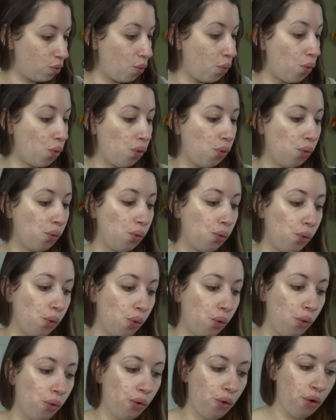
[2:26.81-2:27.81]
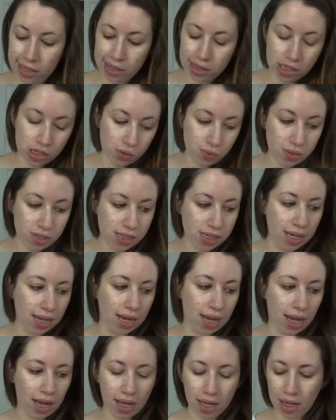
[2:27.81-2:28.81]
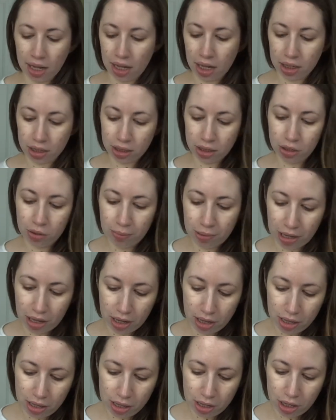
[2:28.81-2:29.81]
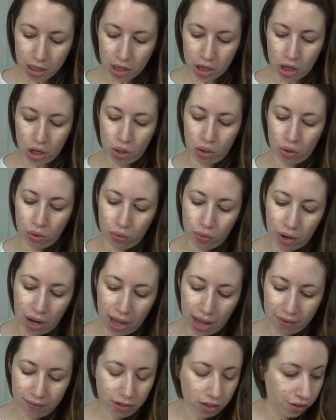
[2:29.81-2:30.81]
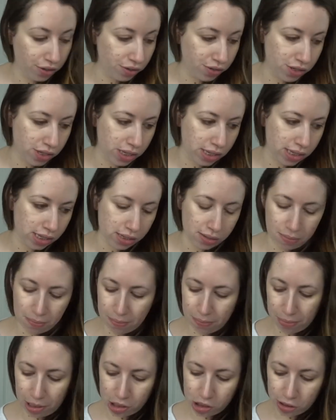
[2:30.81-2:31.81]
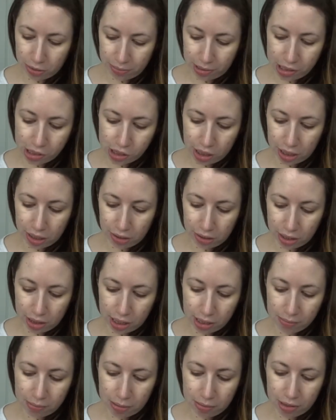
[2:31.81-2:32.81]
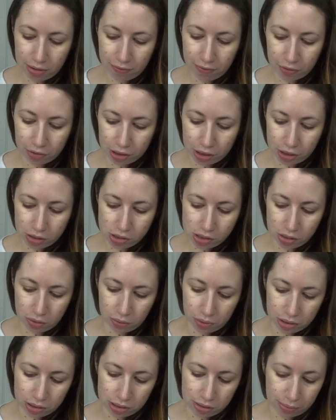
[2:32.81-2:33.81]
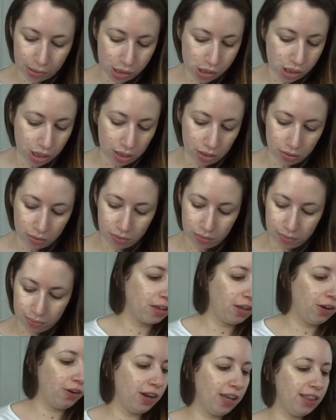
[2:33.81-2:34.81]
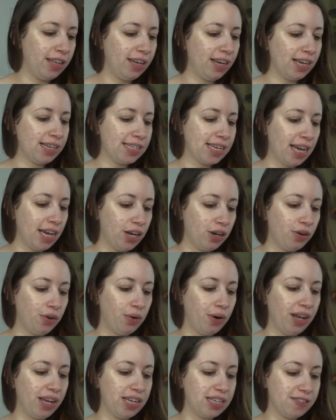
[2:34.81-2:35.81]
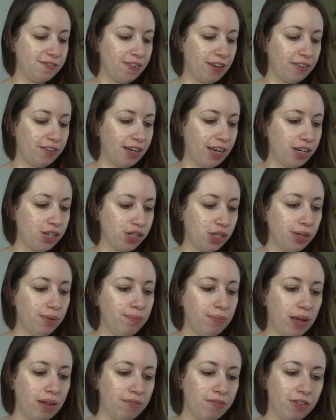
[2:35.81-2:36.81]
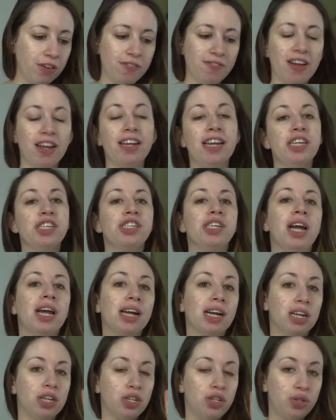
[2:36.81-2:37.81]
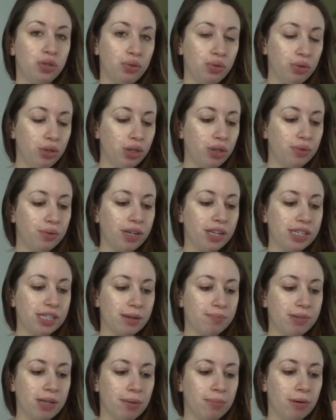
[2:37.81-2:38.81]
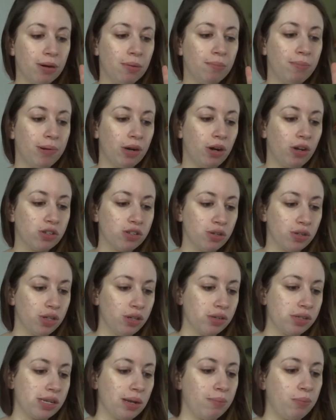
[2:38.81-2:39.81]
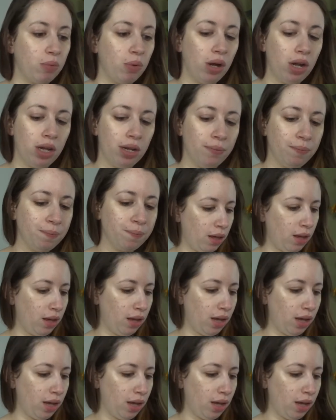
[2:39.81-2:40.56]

Ooh, this one's like a little bit new. I haven't used this much on my channel. I think maybe I've only used it once on my channel. Okay, the next category is foundation. And for foundation, I got two new in September, but also used up one.